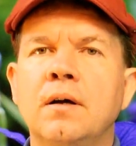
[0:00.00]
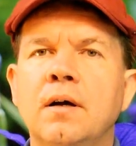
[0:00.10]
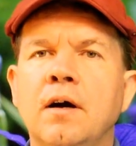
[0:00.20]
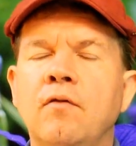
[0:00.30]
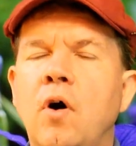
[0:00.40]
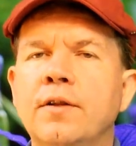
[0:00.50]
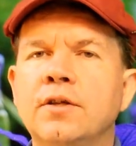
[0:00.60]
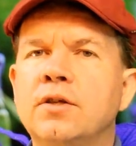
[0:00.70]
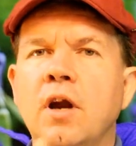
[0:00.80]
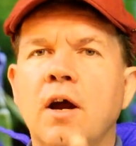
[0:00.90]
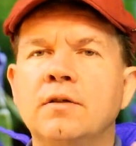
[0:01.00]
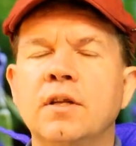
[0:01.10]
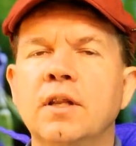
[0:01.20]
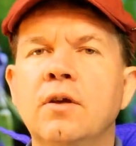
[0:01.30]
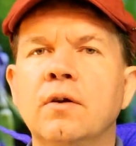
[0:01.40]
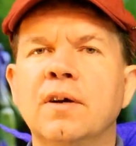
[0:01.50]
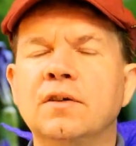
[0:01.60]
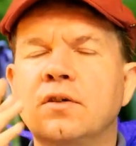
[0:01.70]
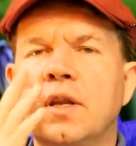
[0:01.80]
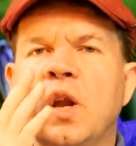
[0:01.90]
of all the stars in the
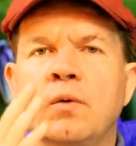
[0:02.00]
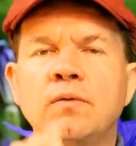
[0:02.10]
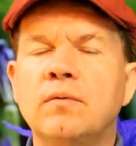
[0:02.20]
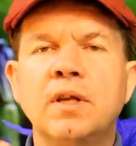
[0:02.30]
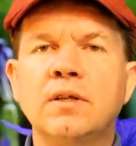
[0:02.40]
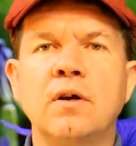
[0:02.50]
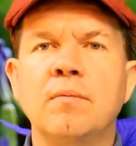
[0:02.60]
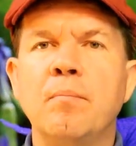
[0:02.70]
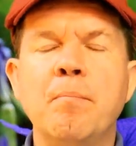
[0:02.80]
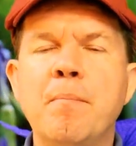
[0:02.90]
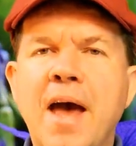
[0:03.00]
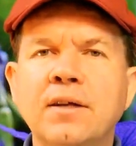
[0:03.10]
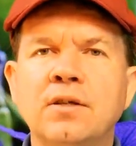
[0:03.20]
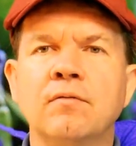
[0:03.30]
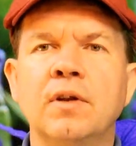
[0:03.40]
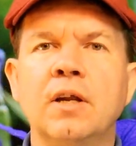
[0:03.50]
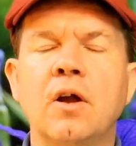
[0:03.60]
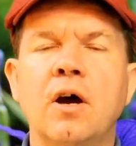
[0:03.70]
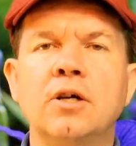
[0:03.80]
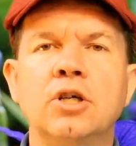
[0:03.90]
universe. Now, these are massively
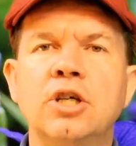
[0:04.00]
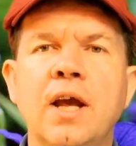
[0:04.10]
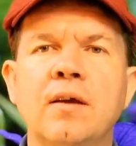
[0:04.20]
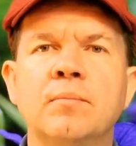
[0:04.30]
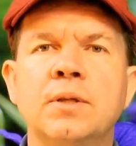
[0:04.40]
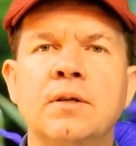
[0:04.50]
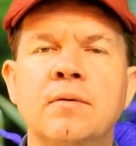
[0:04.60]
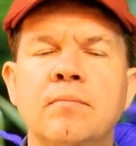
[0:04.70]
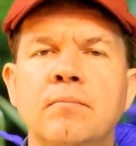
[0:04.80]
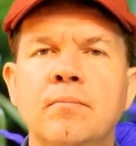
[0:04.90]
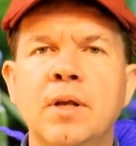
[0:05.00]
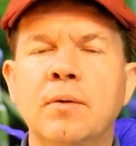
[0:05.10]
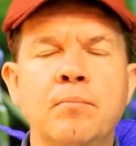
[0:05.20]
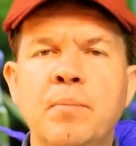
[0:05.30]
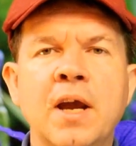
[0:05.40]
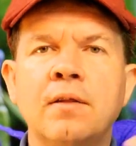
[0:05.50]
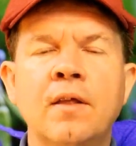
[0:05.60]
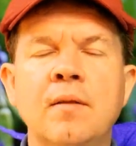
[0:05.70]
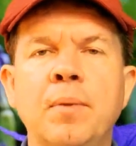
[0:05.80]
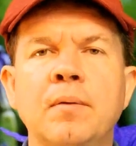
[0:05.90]
large shapes, bigger
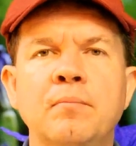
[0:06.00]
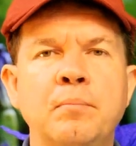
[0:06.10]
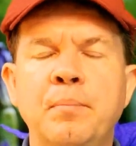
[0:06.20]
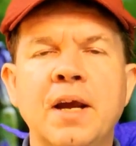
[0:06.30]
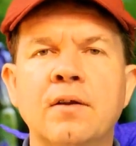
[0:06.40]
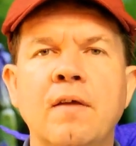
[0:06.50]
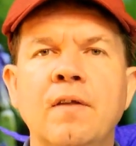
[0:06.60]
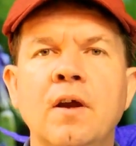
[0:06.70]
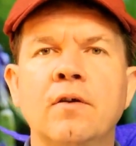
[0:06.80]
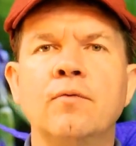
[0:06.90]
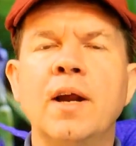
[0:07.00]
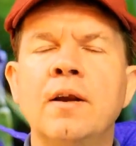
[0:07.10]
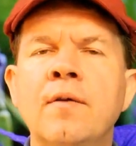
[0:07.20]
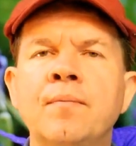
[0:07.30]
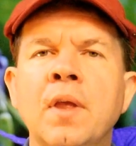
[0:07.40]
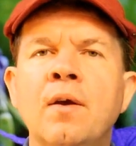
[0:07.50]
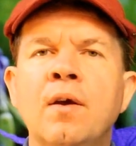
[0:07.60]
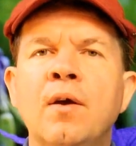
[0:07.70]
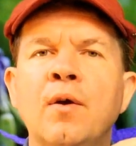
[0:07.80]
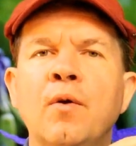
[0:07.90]
than the Earth, right?
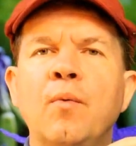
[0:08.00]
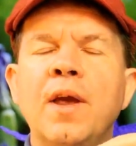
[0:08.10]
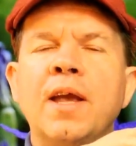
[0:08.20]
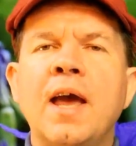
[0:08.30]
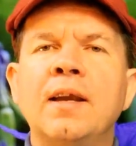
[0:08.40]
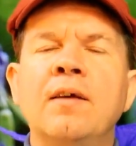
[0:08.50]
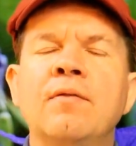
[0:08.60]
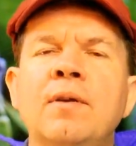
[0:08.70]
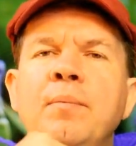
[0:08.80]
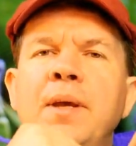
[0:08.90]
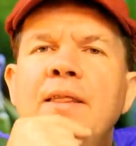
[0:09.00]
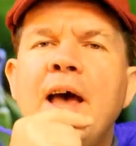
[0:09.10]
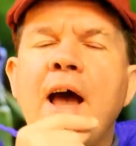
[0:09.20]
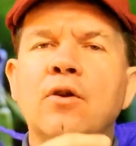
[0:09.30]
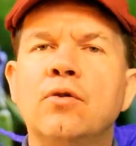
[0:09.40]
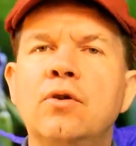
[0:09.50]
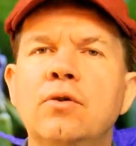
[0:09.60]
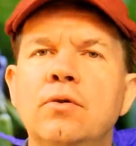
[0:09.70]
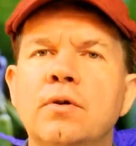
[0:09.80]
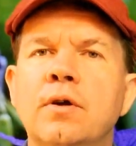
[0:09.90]
We can't even be that
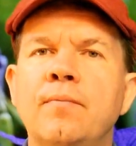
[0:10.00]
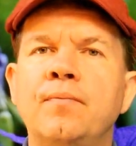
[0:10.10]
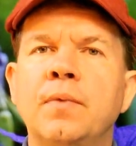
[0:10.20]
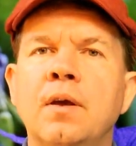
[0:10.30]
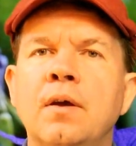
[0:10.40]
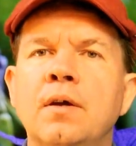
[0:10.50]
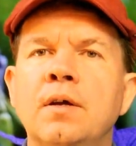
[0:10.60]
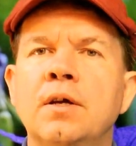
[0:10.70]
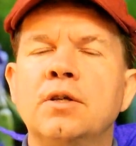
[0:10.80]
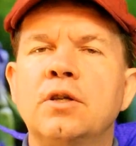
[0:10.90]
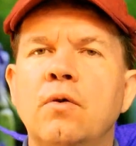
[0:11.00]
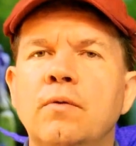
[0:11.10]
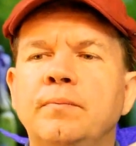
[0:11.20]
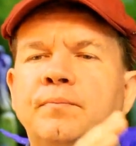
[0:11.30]
crude. So,